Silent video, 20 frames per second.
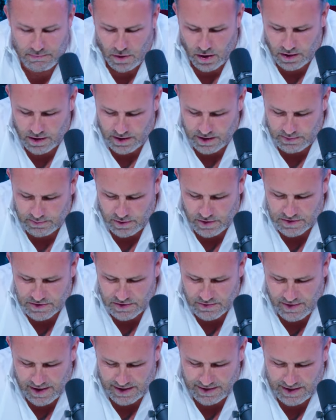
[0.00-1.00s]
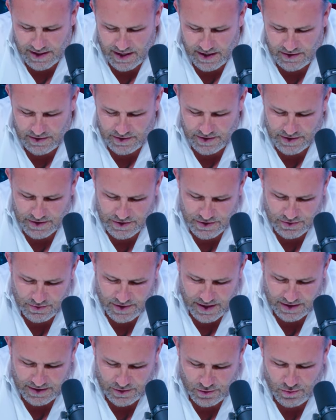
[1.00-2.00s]
a marketing person write that, or did
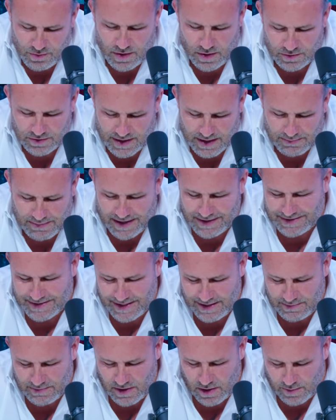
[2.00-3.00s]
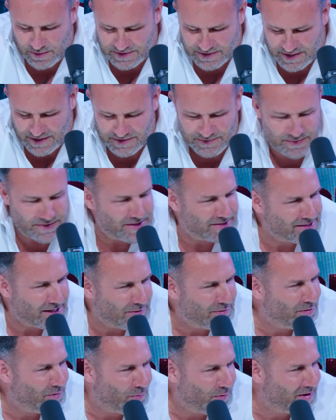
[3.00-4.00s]
you write that? Who wrote that? My team always gives me these. I
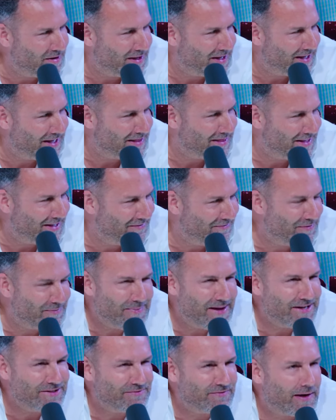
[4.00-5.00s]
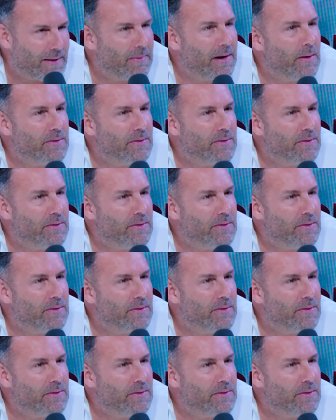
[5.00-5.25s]
don't know where they get the information from. I'm